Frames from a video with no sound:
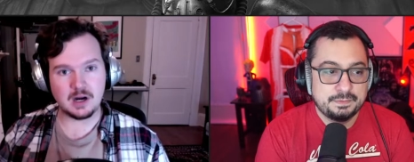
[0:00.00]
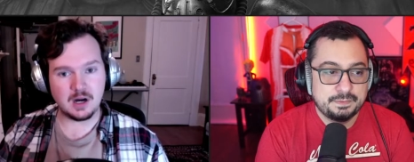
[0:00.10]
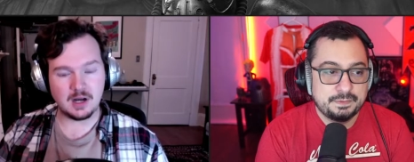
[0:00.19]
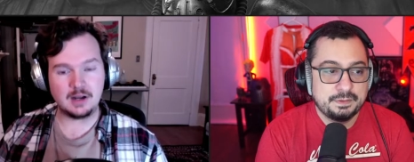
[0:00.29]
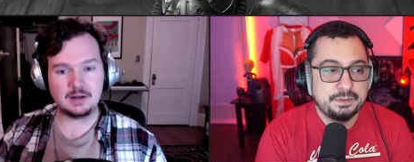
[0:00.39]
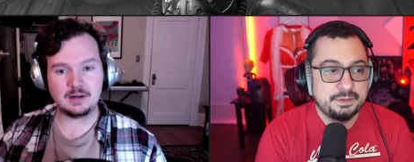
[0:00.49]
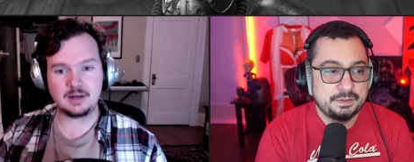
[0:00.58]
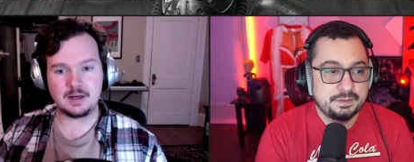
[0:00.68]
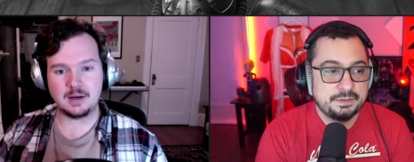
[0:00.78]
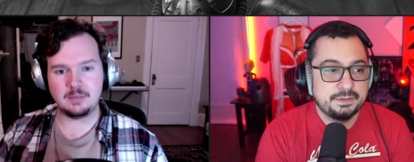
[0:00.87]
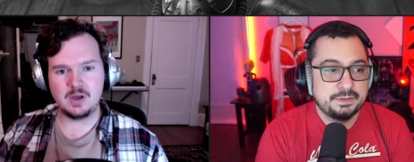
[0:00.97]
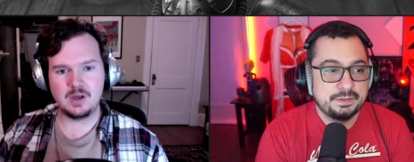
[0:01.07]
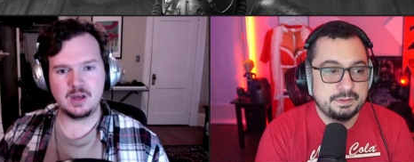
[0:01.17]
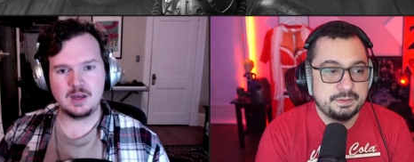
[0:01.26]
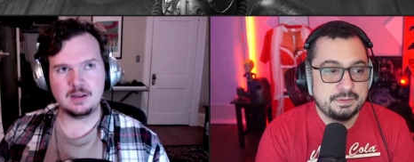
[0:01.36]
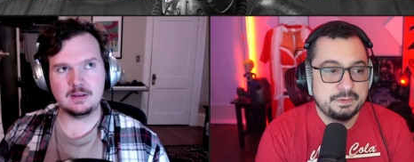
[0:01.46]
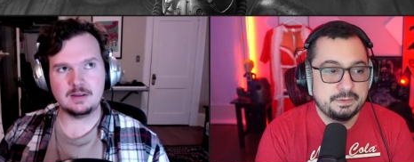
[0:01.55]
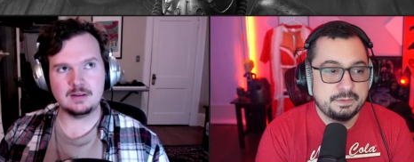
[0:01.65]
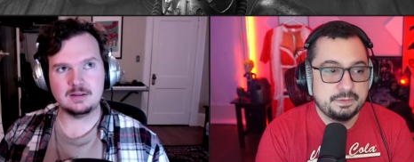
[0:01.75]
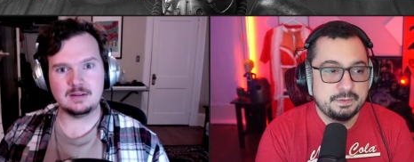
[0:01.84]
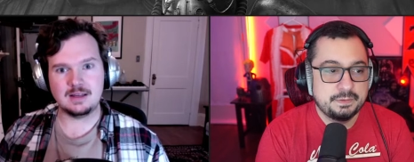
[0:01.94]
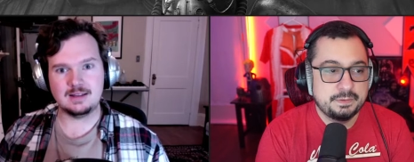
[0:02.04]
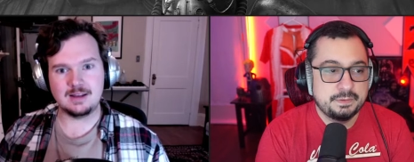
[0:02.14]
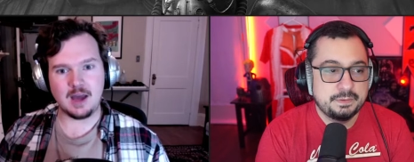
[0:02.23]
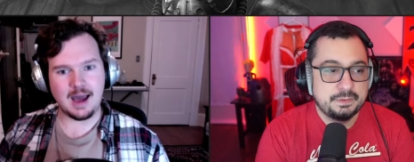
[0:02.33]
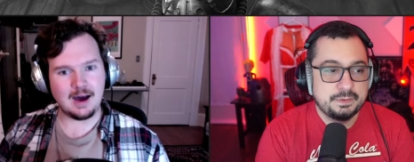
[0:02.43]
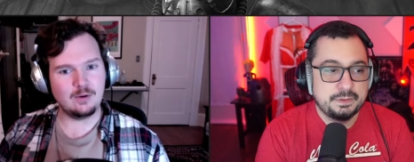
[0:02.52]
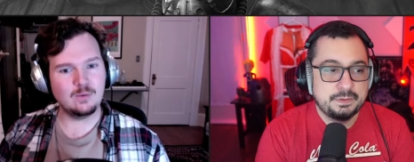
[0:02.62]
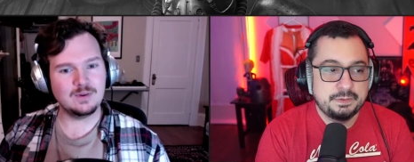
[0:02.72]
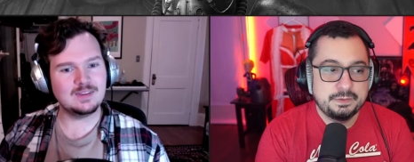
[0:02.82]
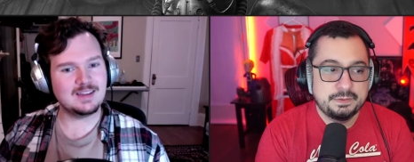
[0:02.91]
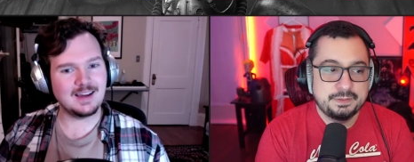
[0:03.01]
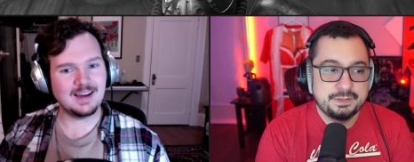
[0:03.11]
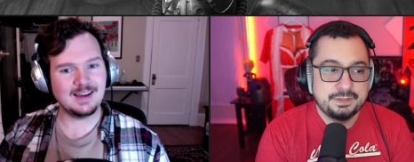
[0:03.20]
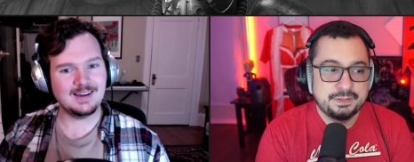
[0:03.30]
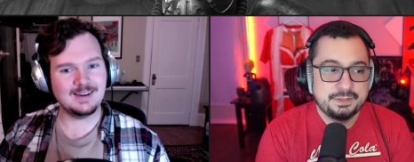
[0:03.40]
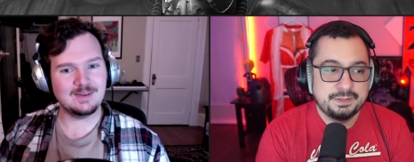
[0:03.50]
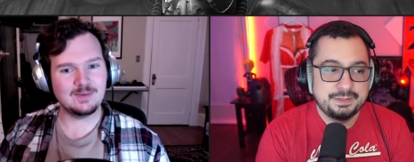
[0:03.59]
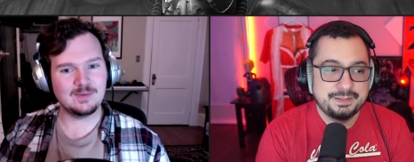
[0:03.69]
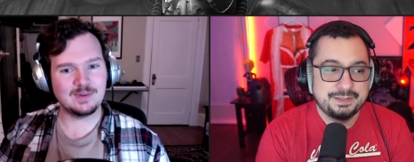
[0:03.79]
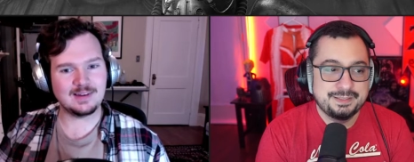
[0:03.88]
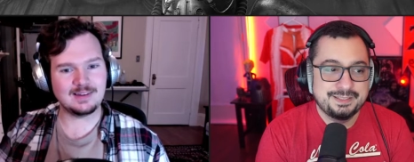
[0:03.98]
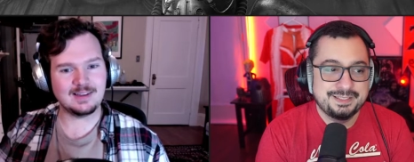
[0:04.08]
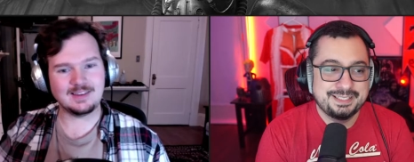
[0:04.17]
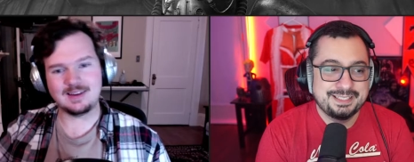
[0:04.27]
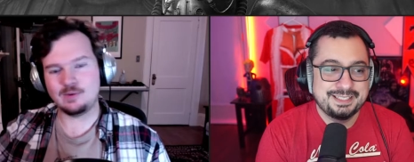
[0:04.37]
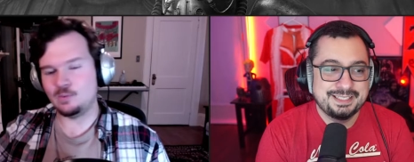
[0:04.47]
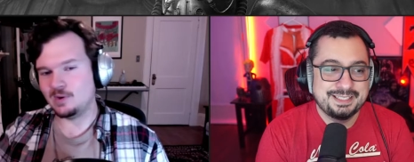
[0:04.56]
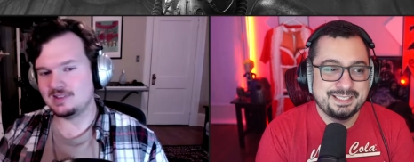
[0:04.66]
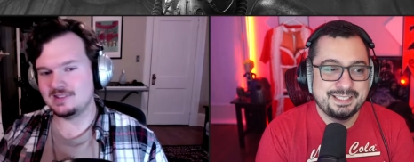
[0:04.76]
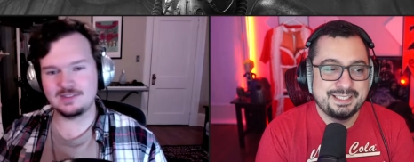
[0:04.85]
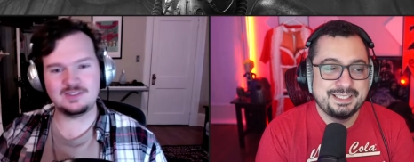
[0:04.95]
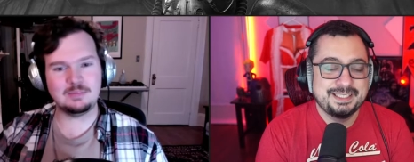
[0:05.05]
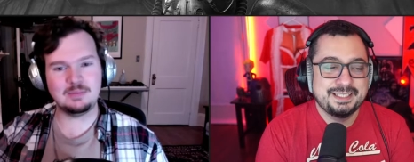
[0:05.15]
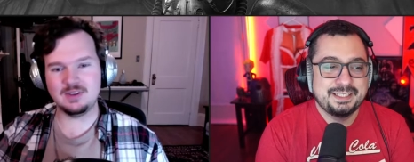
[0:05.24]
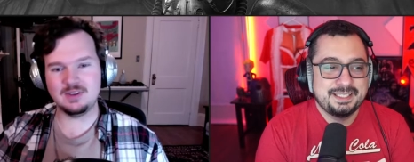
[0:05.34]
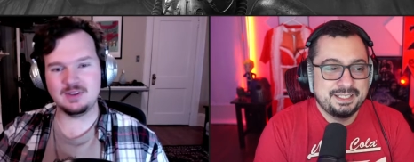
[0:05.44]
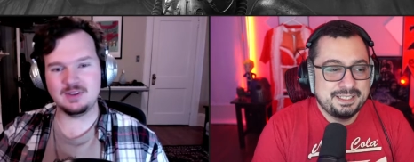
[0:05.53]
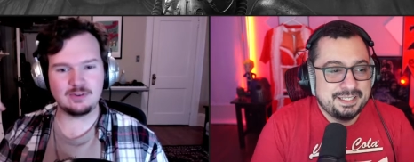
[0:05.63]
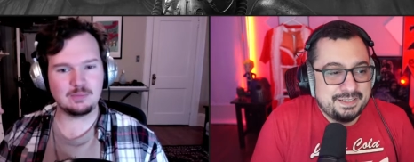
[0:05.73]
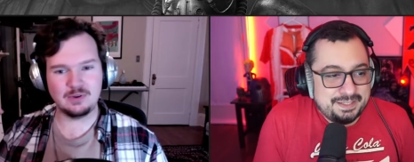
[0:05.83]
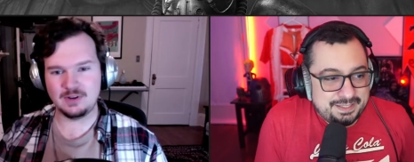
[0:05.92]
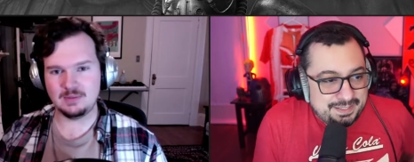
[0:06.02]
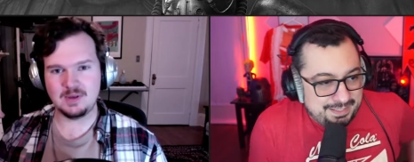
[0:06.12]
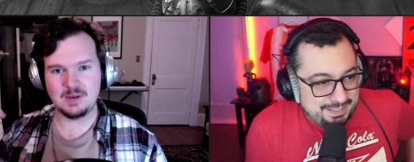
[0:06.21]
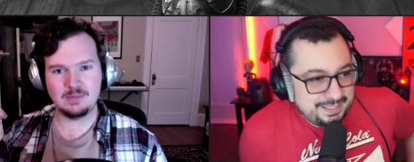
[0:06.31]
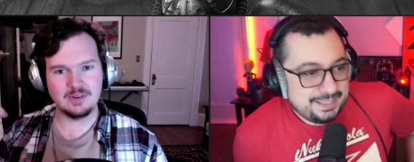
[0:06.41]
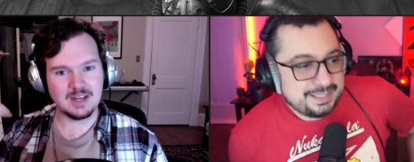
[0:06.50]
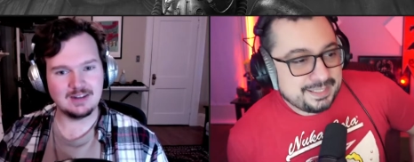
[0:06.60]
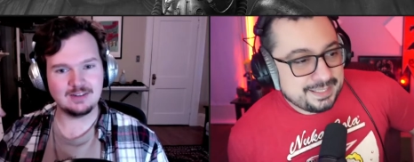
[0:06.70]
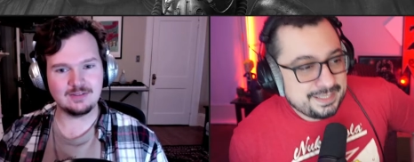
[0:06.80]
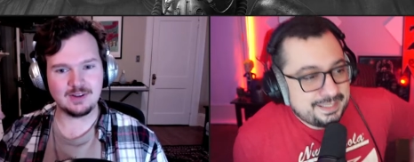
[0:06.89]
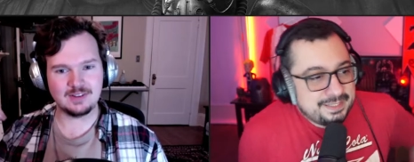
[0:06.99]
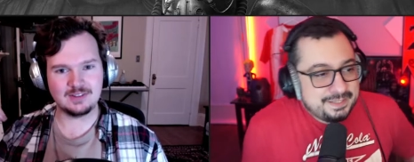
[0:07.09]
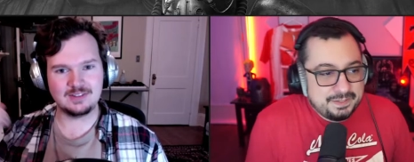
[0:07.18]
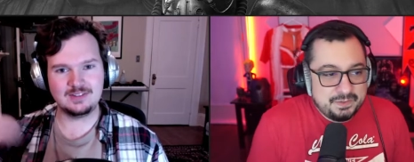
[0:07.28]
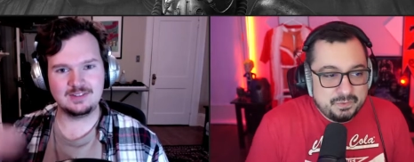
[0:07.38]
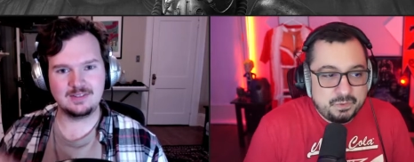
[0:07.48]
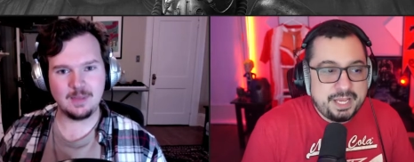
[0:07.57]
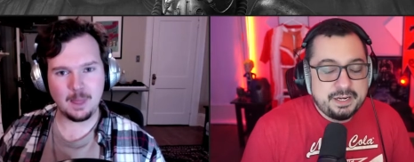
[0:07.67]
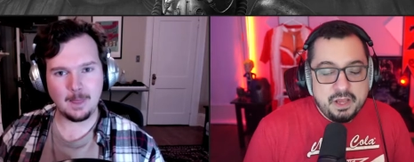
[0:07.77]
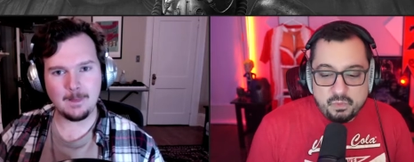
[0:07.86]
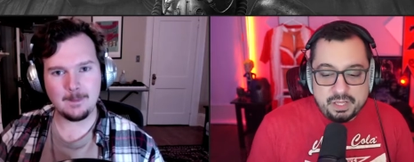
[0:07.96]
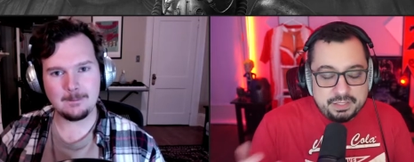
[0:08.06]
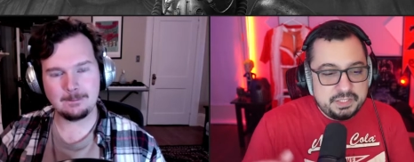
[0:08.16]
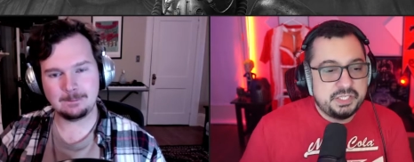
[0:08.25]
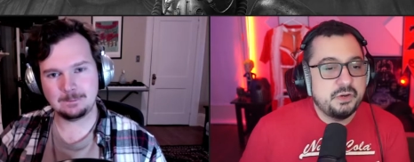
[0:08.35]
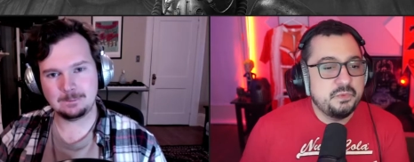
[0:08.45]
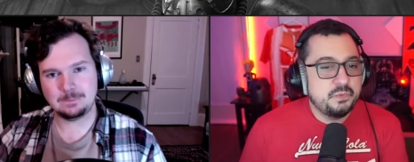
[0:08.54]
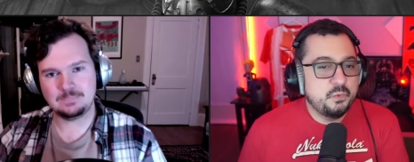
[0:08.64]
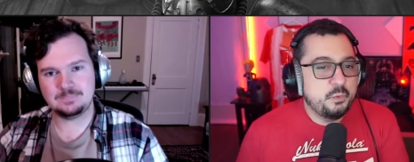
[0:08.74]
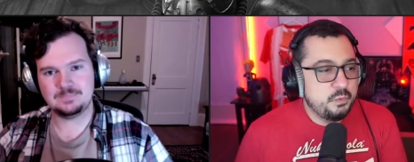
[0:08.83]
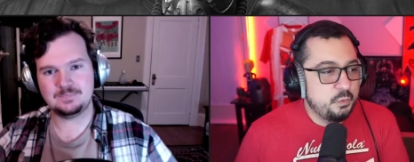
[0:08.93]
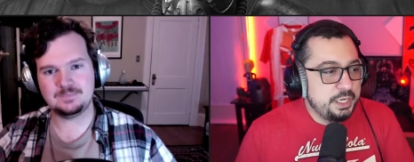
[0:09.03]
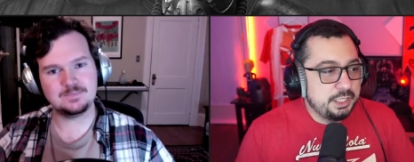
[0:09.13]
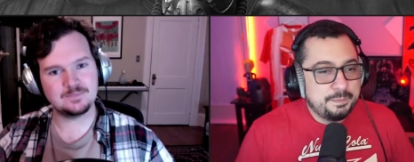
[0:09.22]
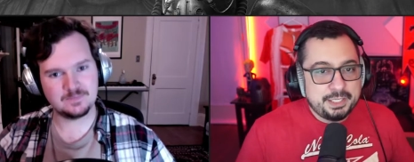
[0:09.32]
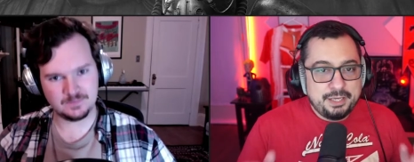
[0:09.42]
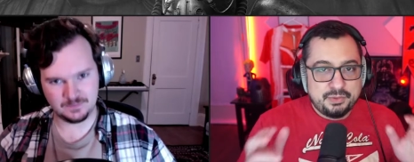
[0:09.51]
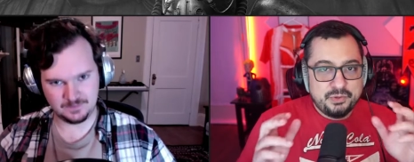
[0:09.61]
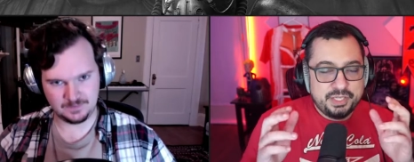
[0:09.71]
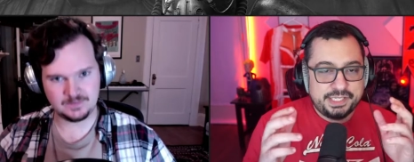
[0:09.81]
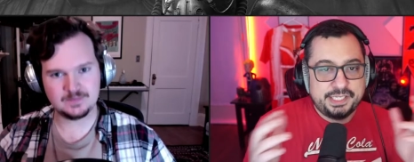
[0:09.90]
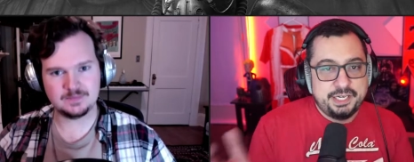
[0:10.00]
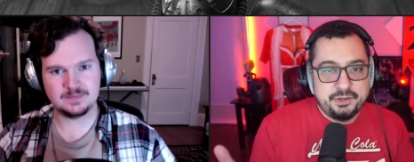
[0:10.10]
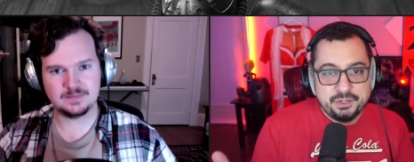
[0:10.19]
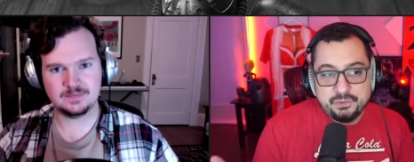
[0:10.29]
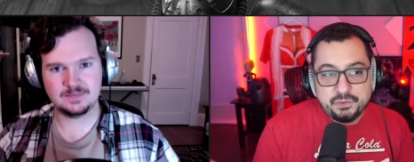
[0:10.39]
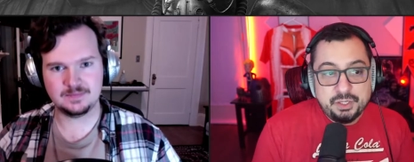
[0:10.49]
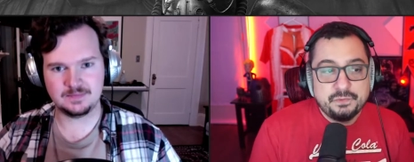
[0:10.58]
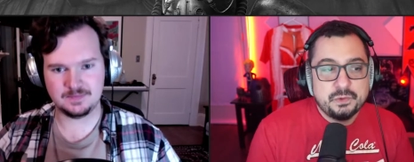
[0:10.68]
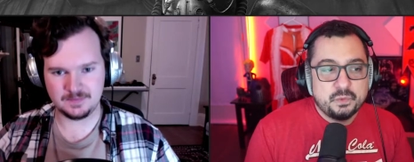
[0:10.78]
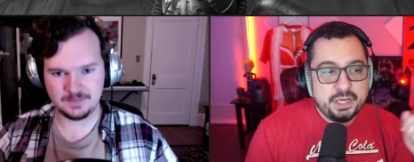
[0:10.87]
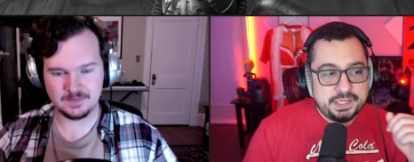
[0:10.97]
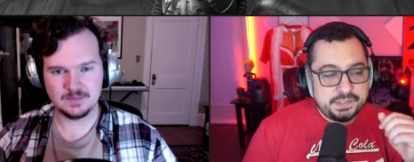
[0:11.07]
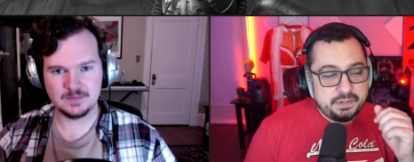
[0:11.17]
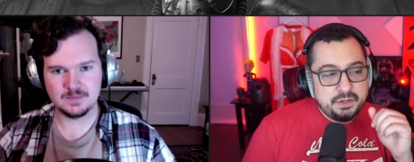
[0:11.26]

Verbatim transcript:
Speaker 1: on, um, how would they like what's their stipulation
Speaker 2: for putting people into vaults right well so we could play through this scenario in a few different ways